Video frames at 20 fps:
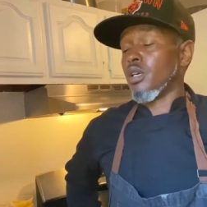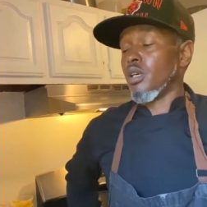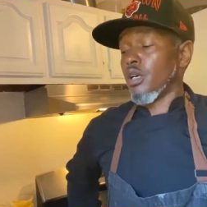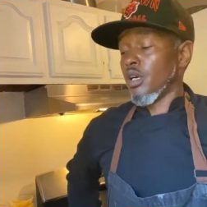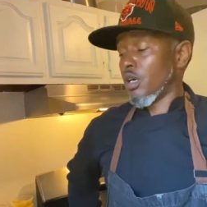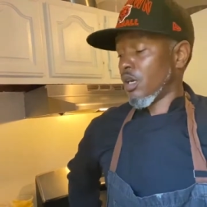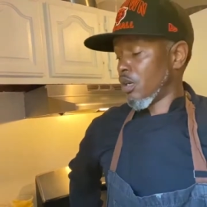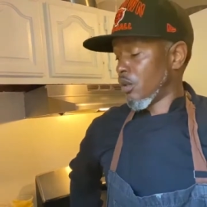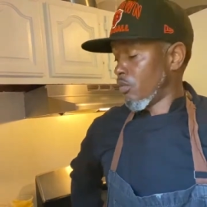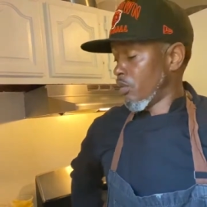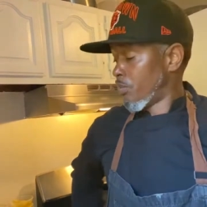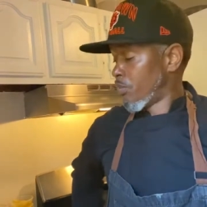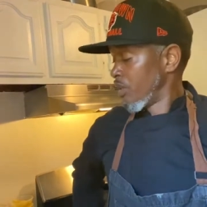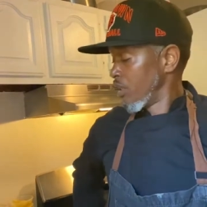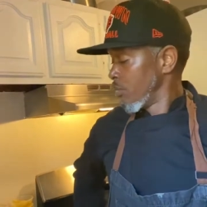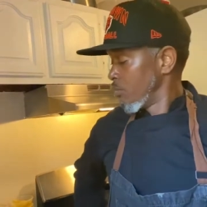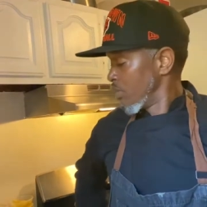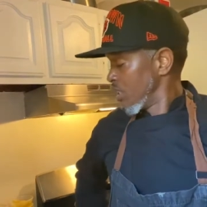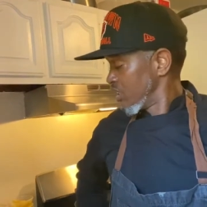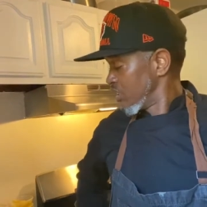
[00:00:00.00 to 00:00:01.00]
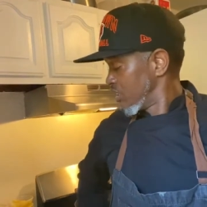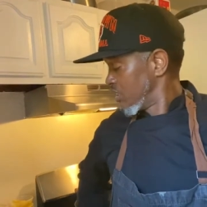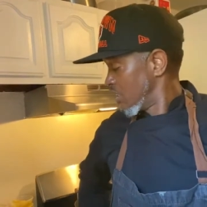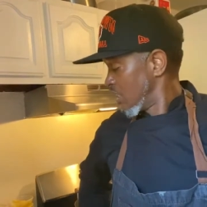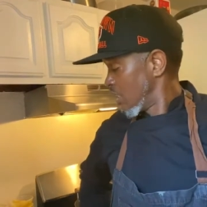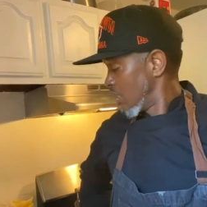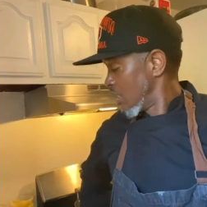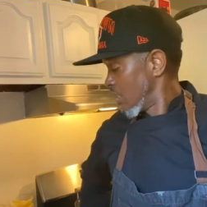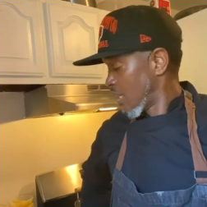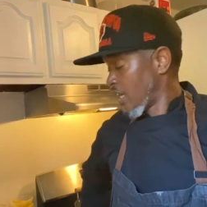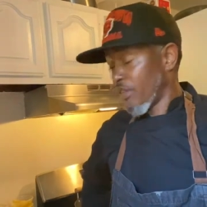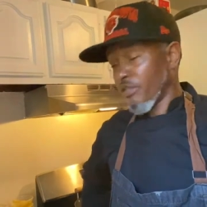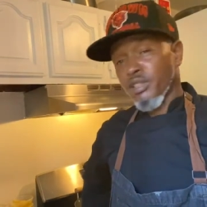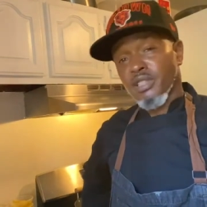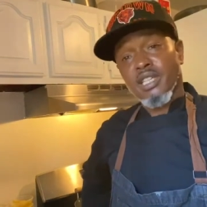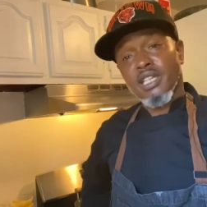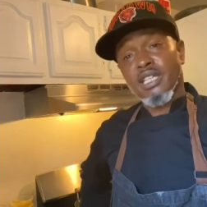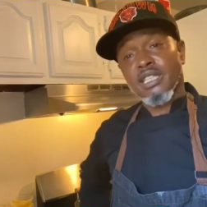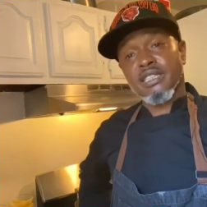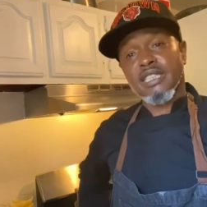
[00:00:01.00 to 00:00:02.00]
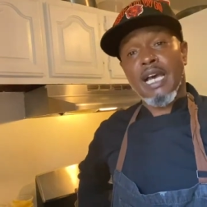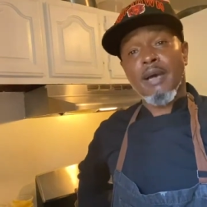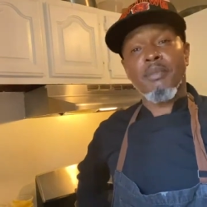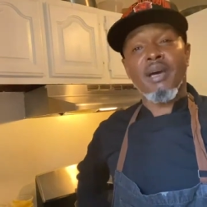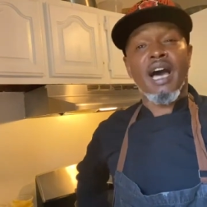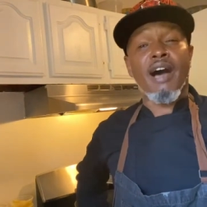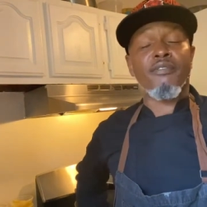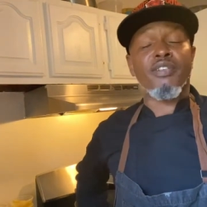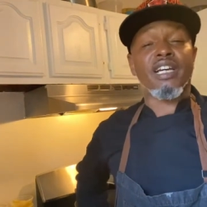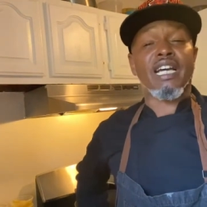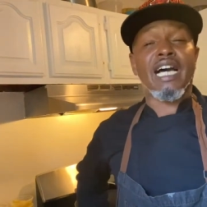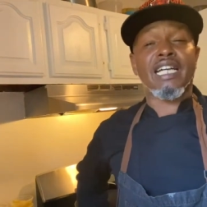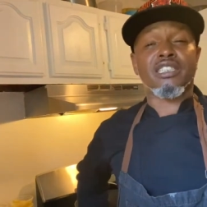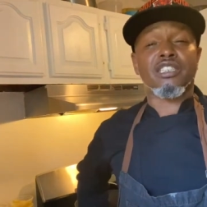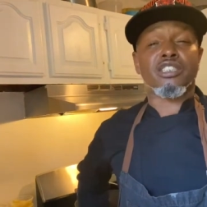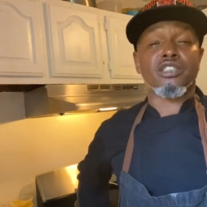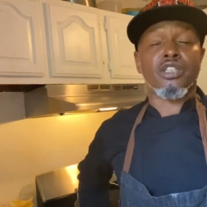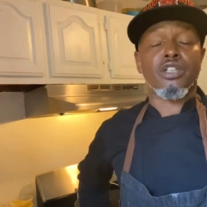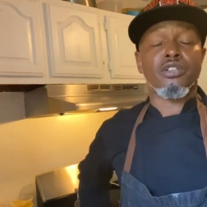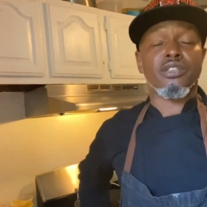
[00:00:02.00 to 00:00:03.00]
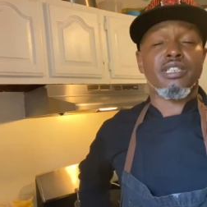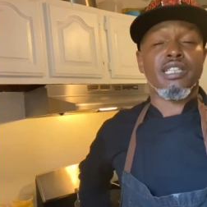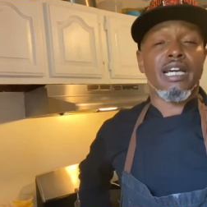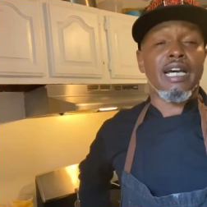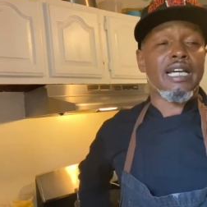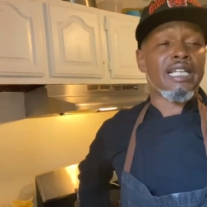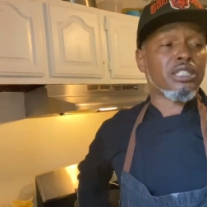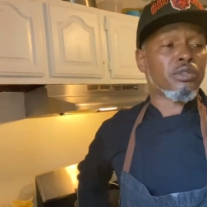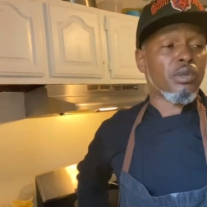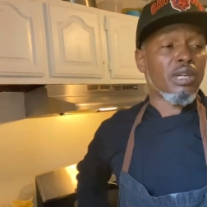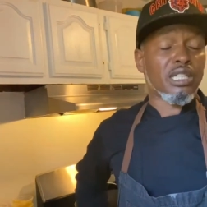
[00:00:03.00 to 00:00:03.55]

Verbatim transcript: Uh, we're pretty much done. Everything that's happened. I forgot to show you guys where